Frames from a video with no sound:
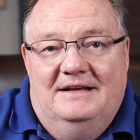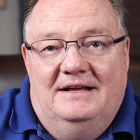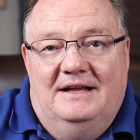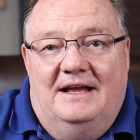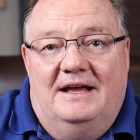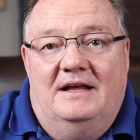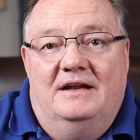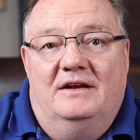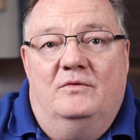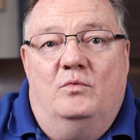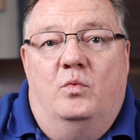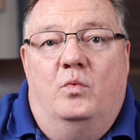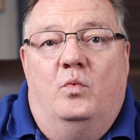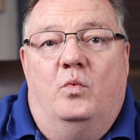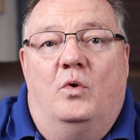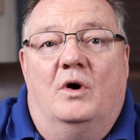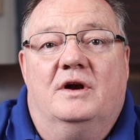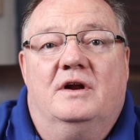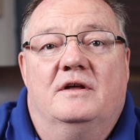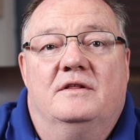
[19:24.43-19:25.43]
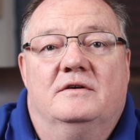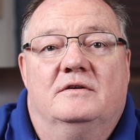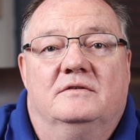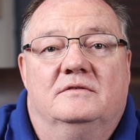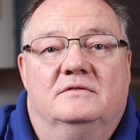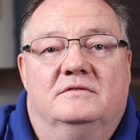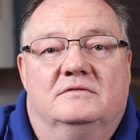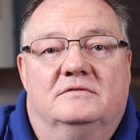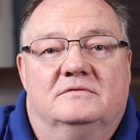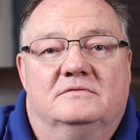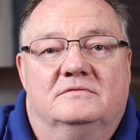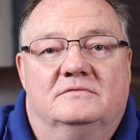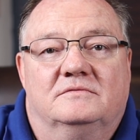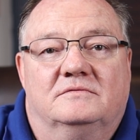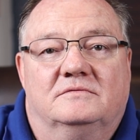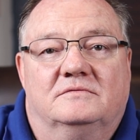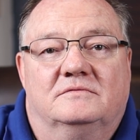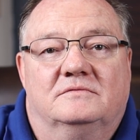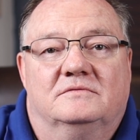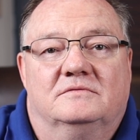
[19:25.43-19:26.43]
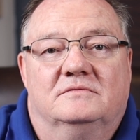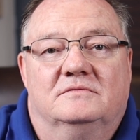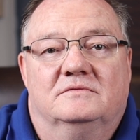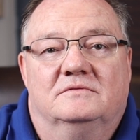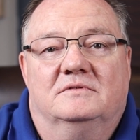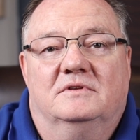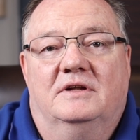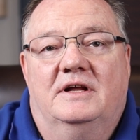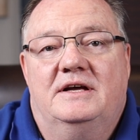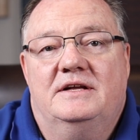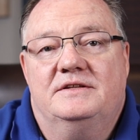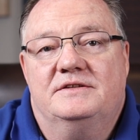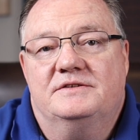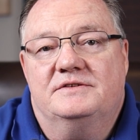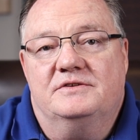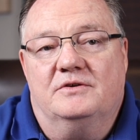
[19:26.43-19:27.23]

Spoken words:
And one other lens